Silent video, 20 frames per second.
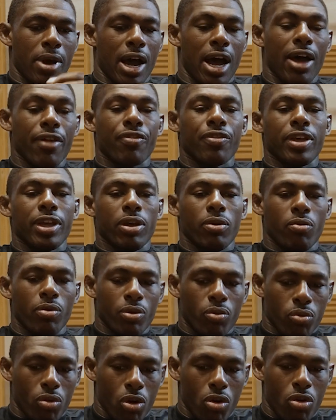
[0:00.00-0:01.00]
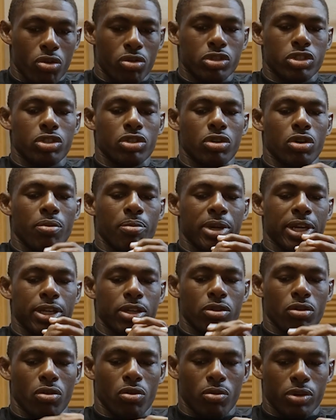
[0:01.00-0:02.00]
I think with Rose,
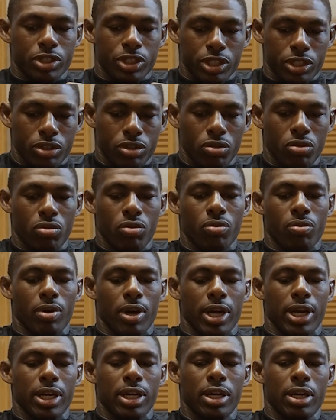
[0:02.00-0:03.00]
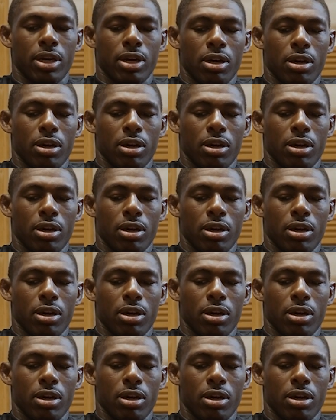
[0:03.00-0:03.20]
doing what she do, right?